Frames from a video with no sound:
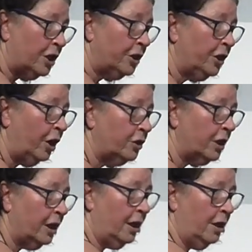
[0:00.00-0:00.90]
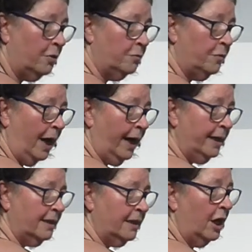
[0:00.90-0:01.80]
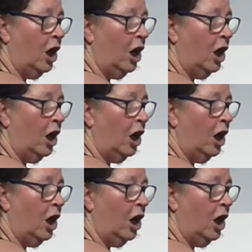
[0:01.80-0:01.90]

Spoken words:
not rise,